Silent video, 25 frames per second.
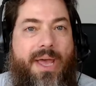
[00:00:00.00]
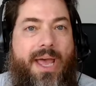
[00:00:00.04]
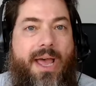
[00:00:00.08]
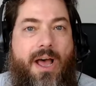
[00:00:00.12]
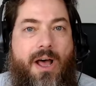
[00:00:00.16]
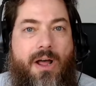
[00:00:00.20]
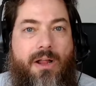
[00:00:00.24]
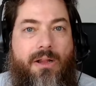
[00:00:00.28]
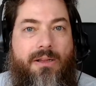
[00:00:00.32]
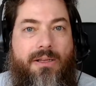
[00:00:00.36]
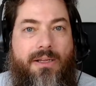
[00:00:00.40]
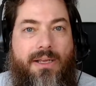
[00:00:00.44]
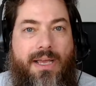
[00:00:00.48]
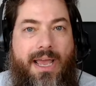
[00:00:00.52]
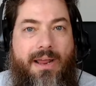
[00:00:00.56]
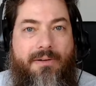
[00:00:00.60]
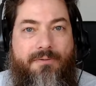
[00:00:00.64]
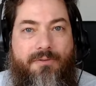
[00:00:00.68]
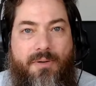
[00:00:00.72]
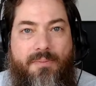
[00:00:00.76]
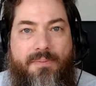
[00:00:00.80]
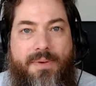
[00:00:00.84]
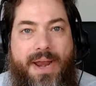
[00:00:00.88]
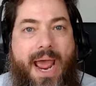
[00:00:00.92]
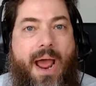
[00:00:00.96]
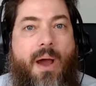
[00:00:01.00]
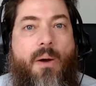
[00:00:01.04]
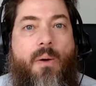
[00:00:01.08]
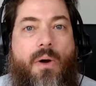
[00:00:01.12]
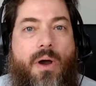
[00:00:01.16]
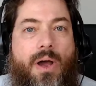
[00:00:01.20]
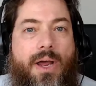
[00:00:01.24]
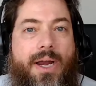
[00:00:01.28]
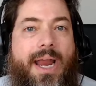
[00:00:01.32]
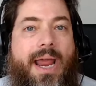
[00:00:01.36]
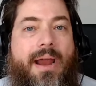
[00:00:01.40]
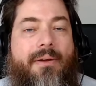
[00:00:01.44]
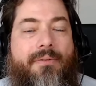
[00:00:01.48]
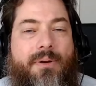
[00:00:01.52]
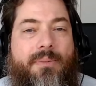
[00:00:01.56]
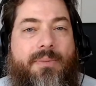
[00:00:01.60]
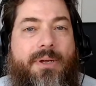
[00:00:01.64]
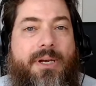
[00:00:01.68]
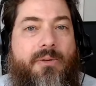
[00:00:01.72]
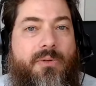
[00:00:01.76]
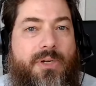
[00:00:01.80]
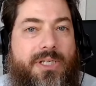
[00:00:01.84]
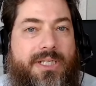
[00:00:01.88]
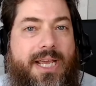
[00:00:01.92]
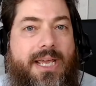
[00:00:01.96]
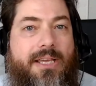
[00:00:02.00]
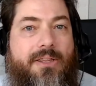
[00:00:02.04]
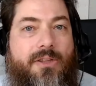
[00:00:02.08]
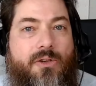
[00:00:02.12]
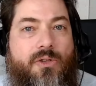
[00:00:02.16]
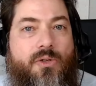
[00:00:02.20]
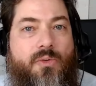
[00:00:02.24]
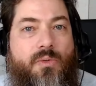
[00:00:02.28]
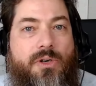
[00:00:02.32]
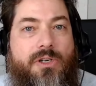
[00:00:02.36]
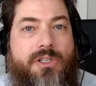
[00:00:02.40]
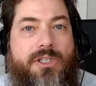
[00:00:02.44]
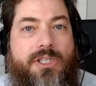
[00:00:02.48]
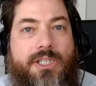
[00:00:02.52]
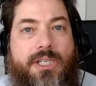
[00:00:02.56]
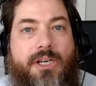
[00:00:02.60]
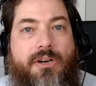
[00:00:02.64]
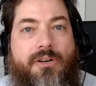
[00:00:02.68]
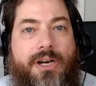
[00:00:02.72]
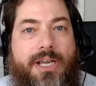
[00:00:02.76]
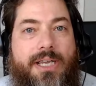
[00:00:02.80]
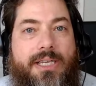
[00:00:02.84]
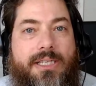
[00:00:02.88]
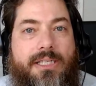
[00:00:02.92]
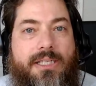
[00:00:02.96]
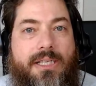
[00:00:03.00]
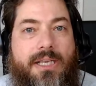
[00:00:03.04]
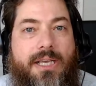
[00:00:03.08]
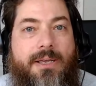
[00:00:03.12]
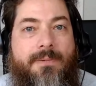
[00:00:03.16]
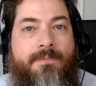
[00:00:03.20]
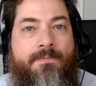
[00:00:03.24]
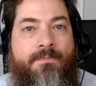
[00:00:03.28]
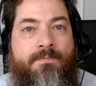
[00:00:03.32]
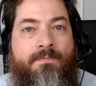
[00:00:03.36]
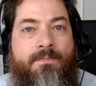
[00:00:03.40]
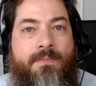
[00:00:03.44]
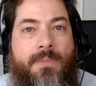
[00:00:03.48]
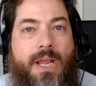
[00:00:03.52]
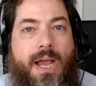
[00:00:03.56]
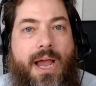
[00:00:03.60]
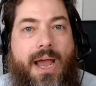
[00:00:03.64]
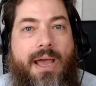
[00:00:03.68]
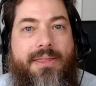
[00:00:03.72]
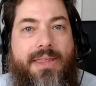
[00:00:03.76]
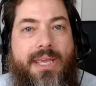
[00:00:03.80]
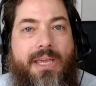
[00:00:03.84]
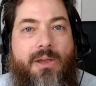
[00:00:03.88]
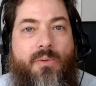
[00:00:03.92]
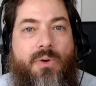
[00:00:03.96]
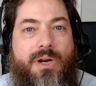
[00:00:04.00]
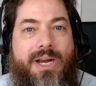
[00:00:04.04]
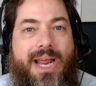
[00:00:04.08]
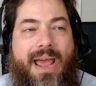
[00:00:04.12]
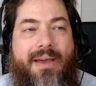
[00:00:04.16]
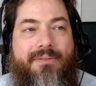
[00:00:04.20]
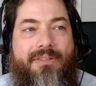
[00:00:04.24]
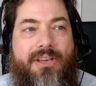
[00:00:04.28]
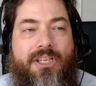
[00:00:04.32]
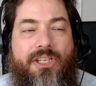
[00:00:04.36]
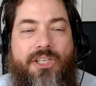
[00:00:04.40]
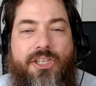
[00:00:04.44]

bell and from now on everybody would take those words seriously, I think it would have a